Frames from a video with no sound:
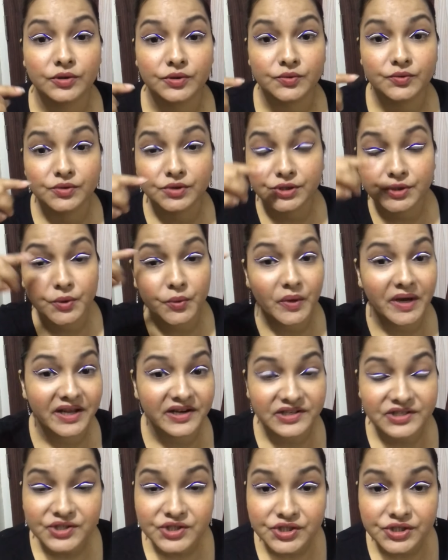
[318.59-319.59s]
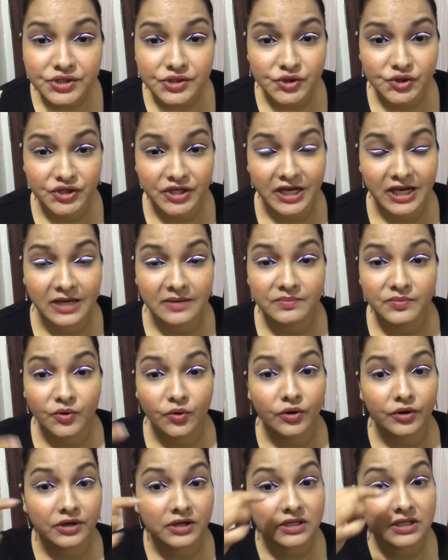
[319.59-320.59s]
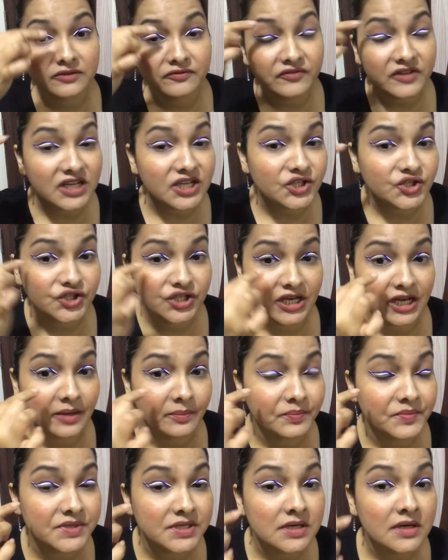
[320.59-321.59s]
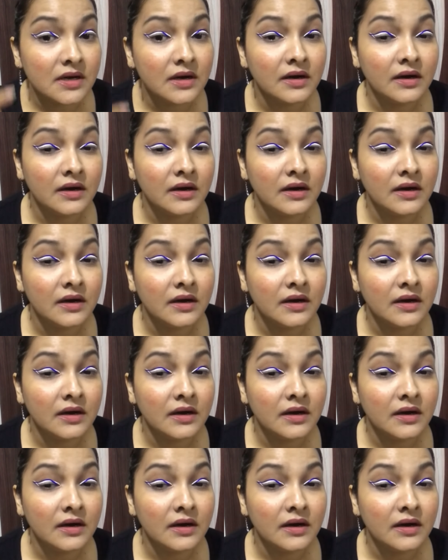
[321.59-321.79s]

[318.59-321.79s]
two squarish shape or a V-shaped